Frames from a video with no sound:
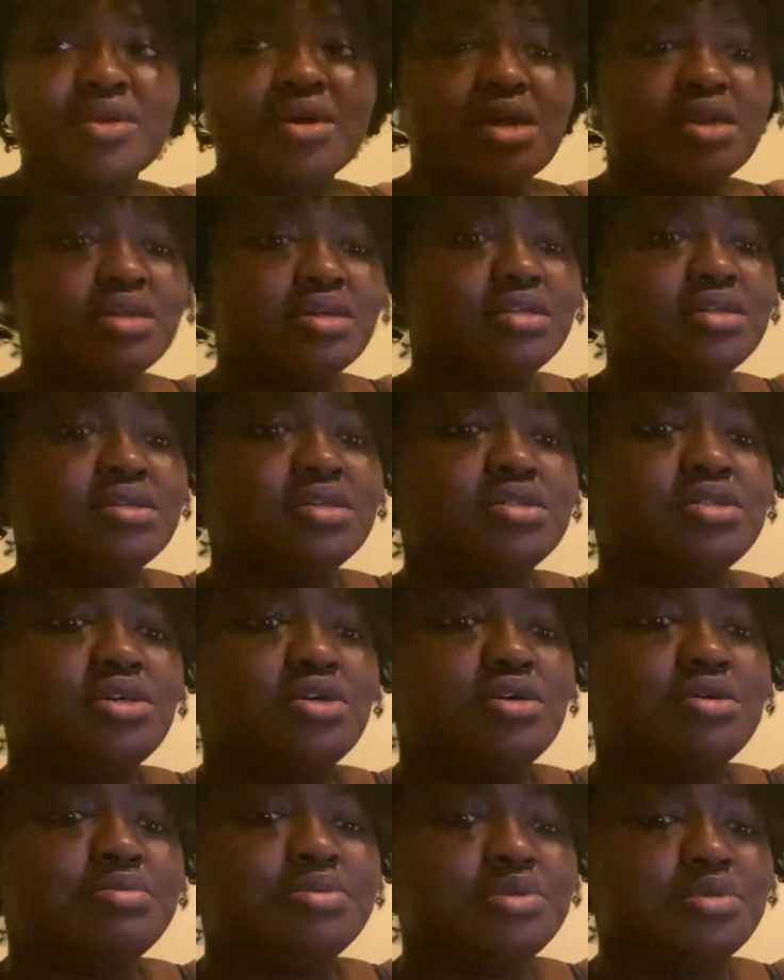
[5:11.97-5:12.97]
i need to set y'all
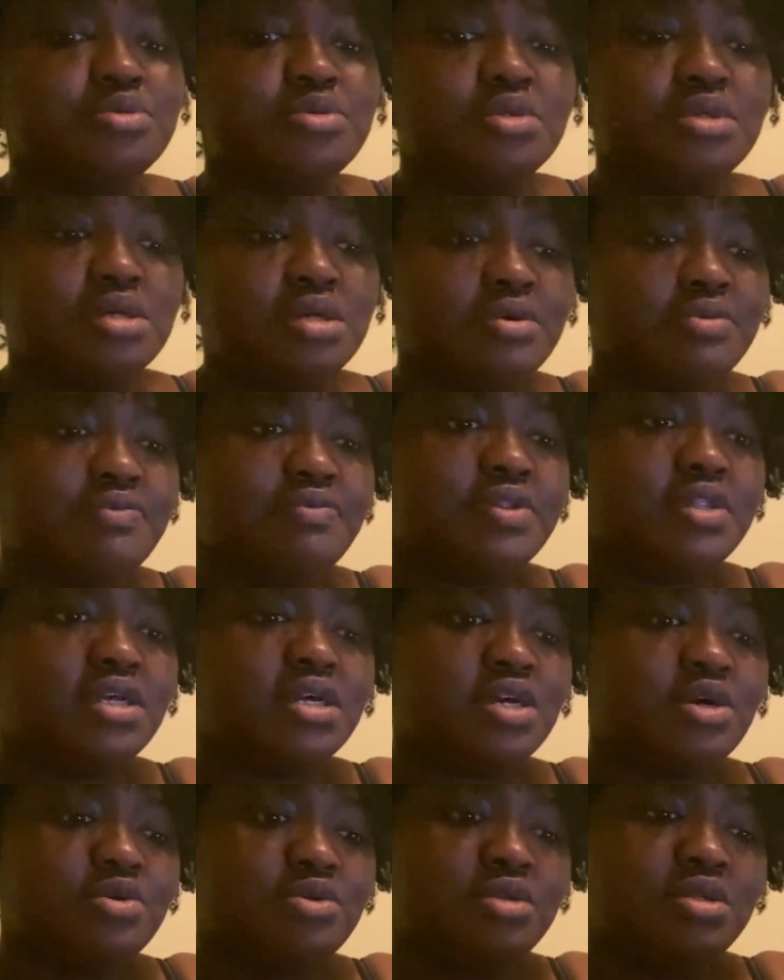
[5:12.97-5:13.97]
up somewhere i don't feel
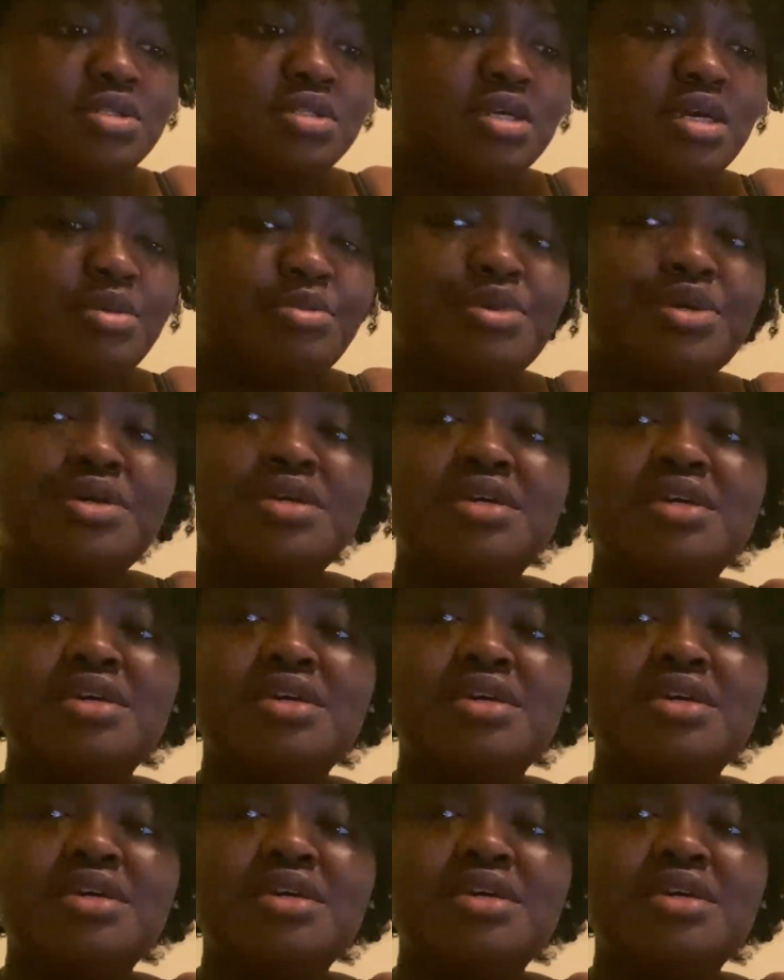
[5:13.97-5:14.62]
like on this camera